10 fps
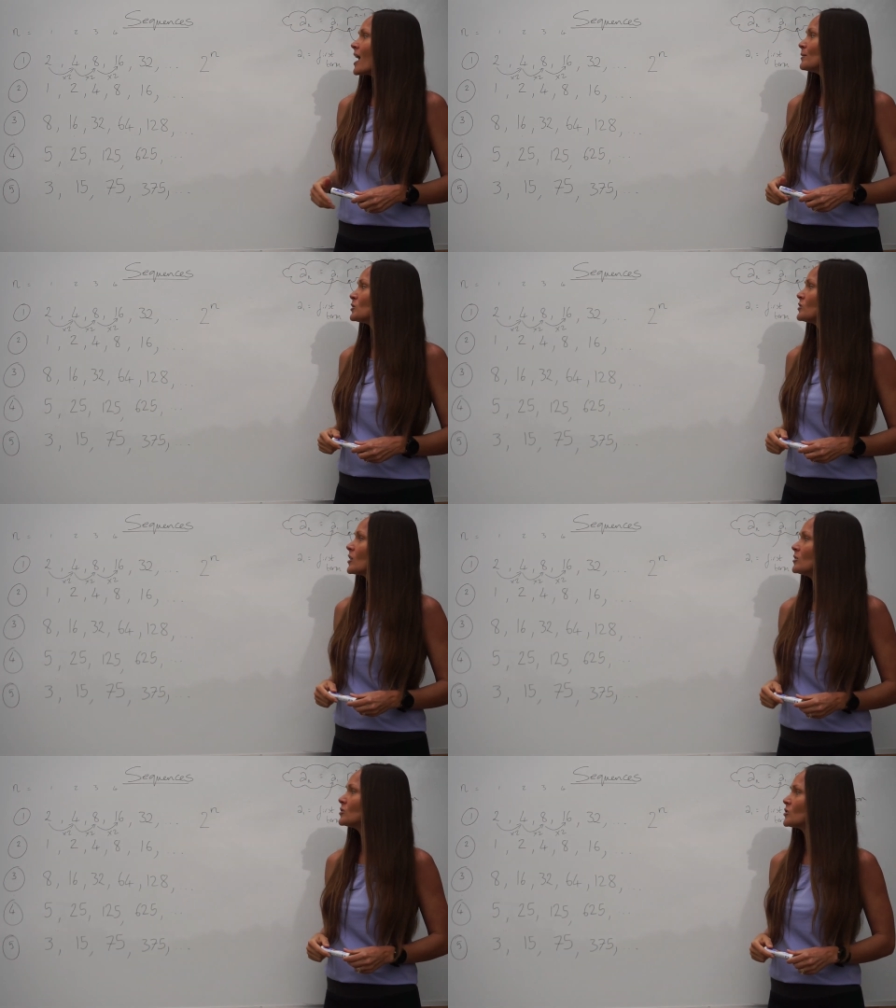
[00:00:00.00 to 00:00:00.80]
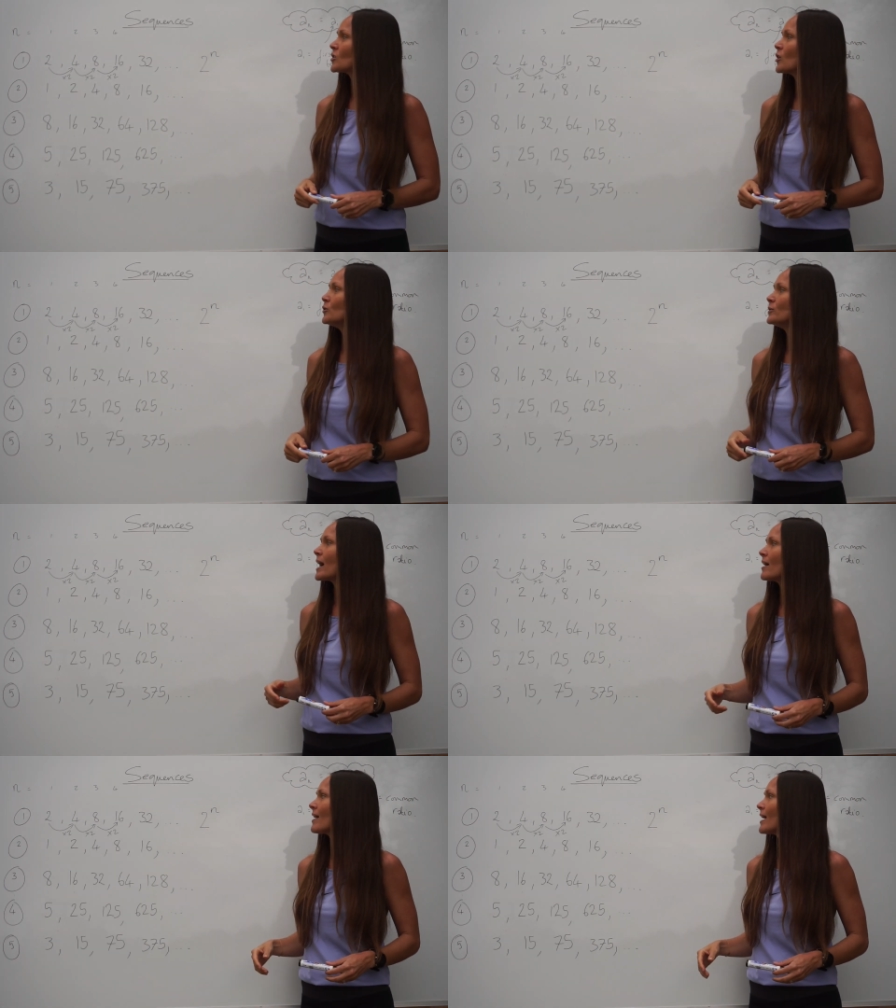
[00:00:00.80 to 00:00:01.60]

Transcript: I'm just going to show you now